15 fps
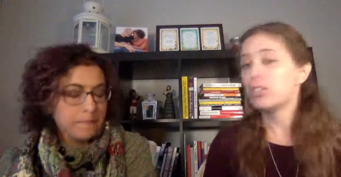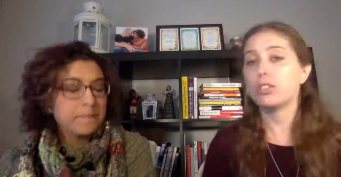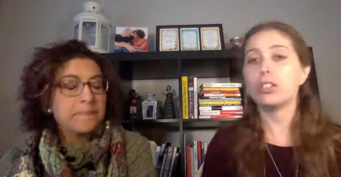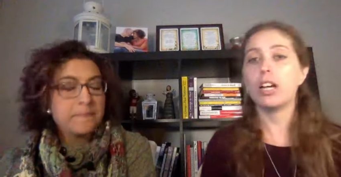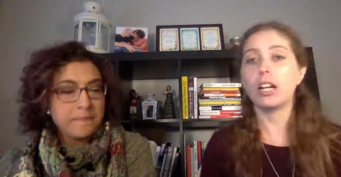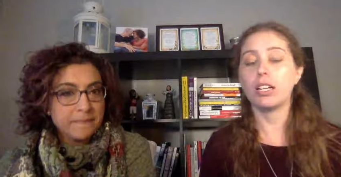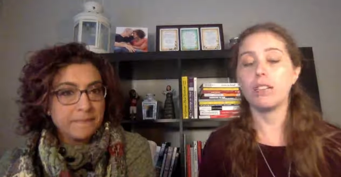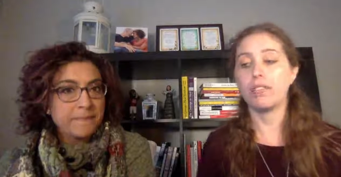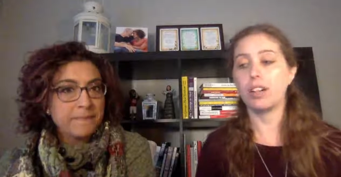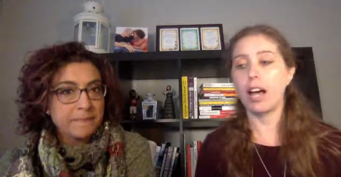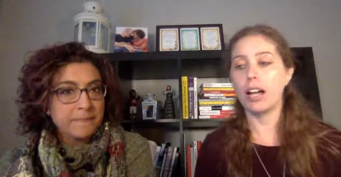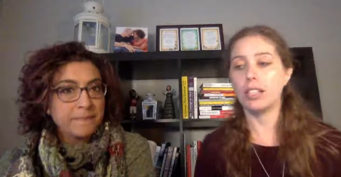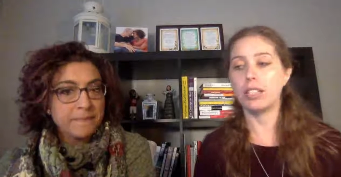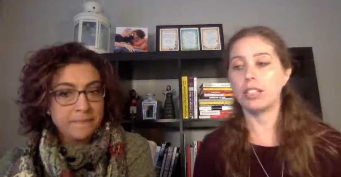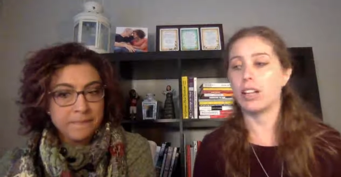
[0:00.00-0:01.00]
Speaker 1: so that mm-hmm. even
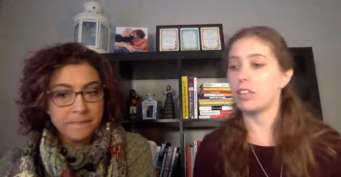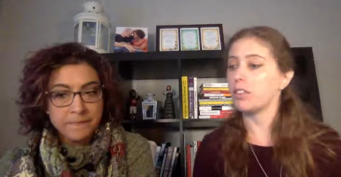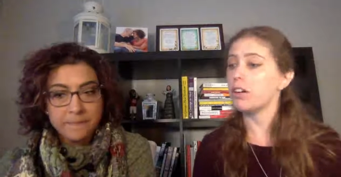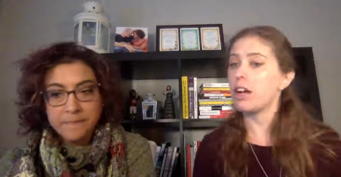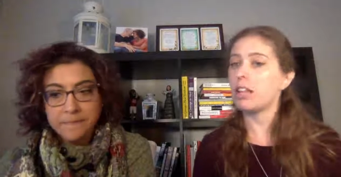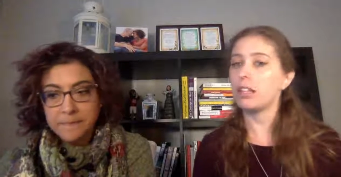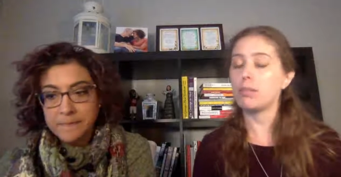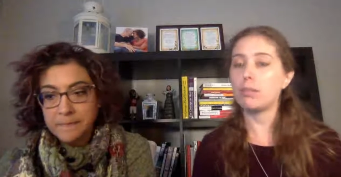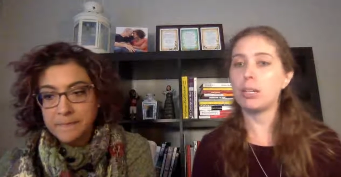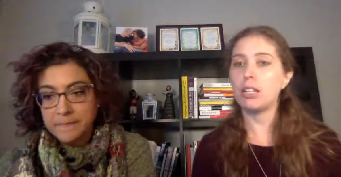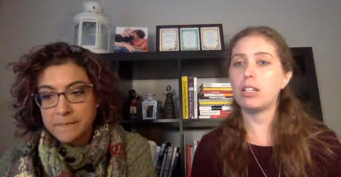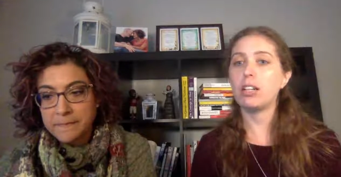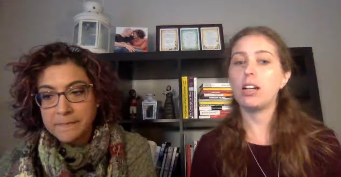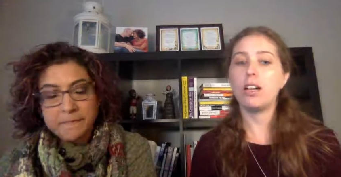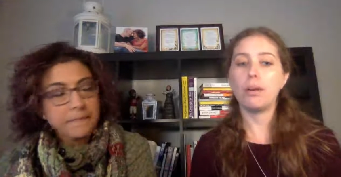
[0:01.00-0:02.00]
adds another element
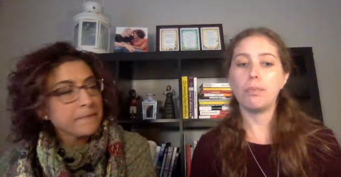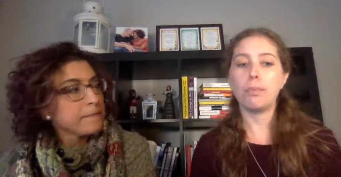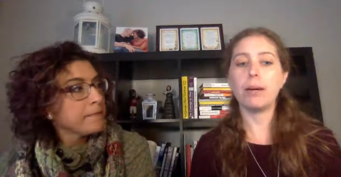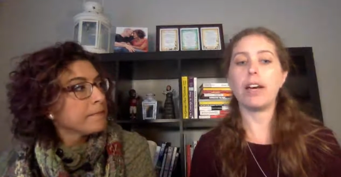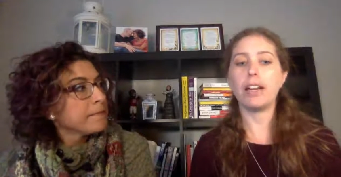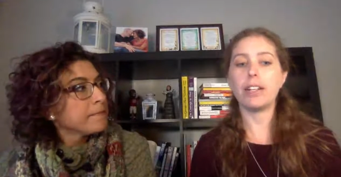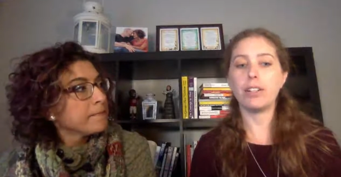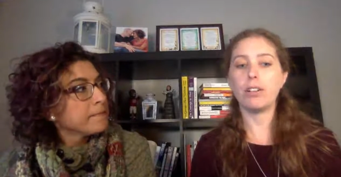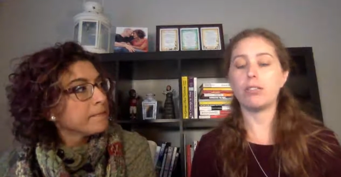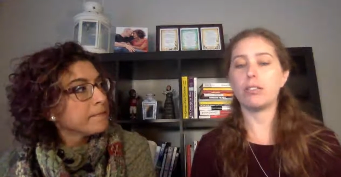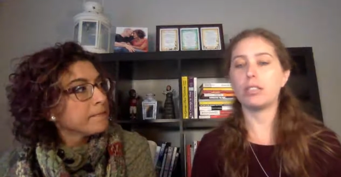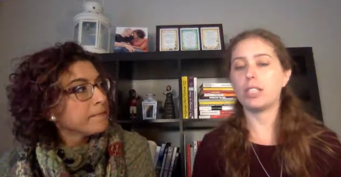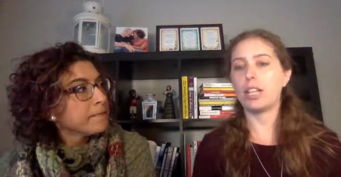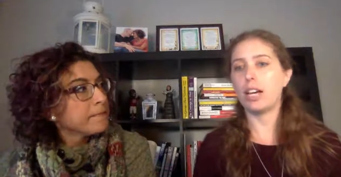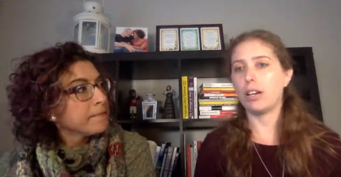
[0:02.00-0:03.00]
but I
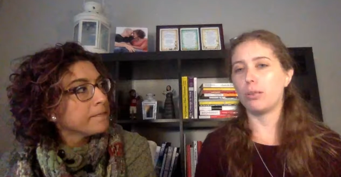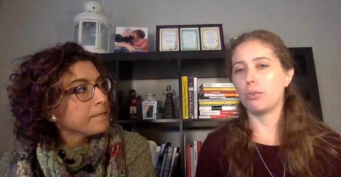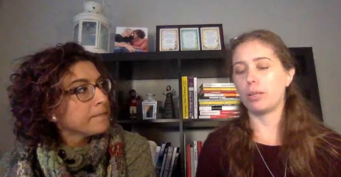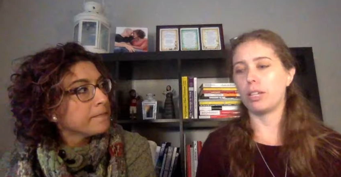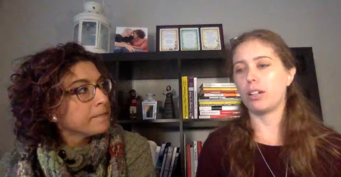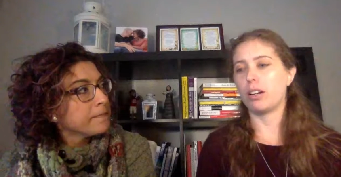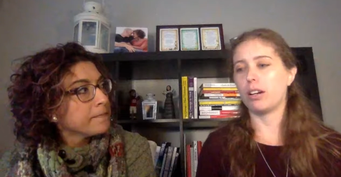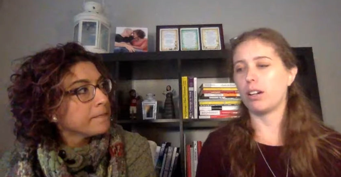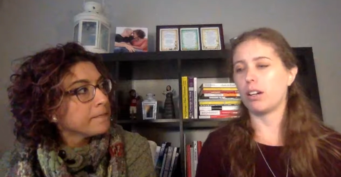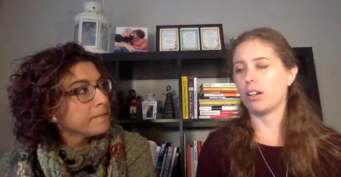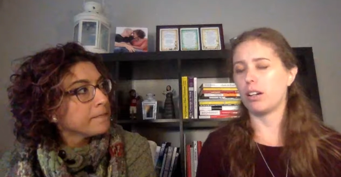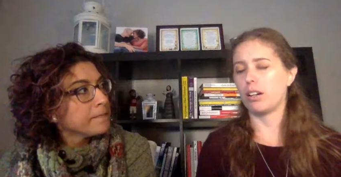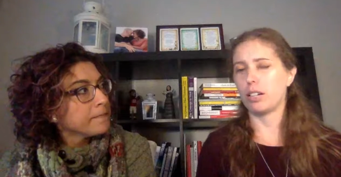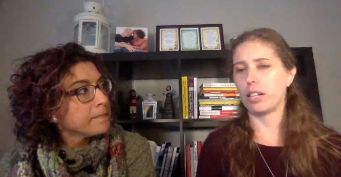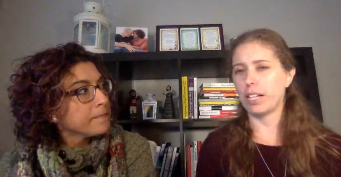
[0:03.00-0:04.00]
noticed that we
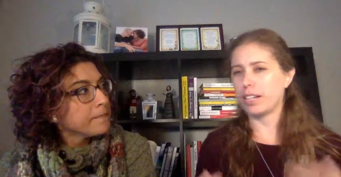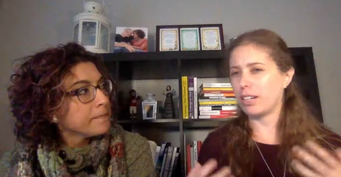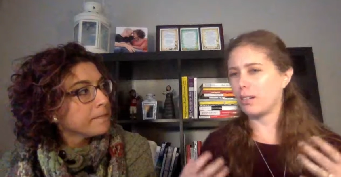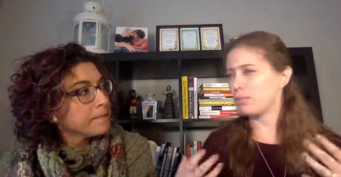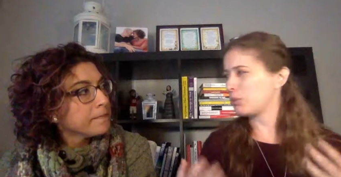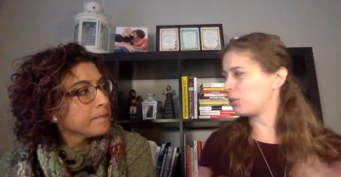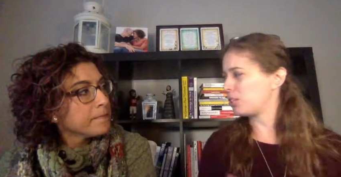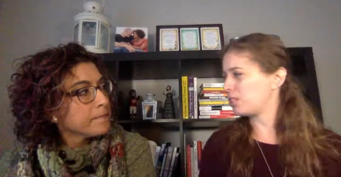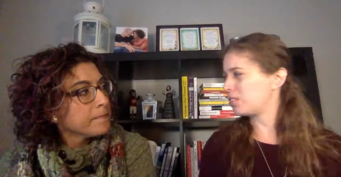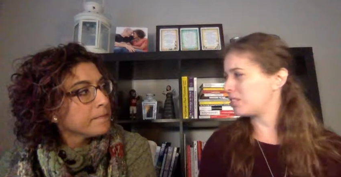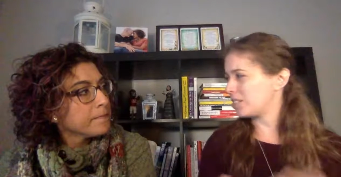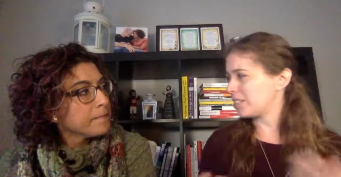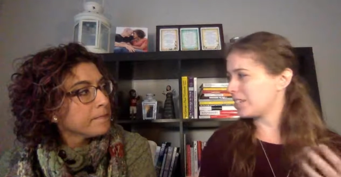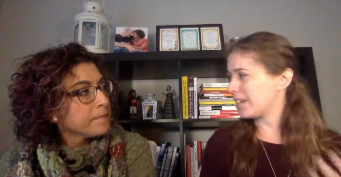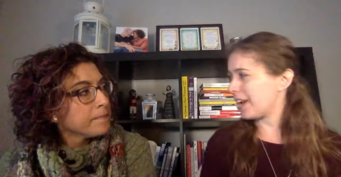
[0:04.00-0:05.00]
are getting more
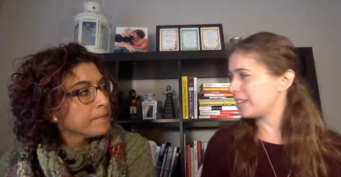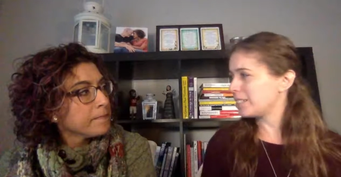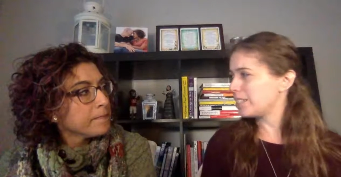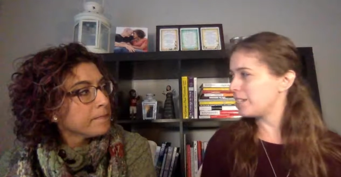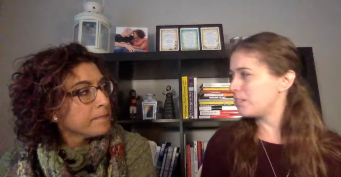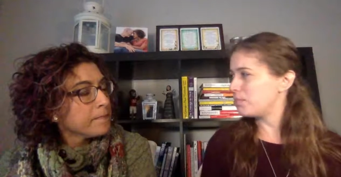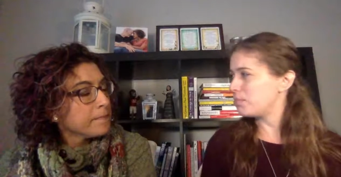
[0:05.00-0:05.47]
disconnected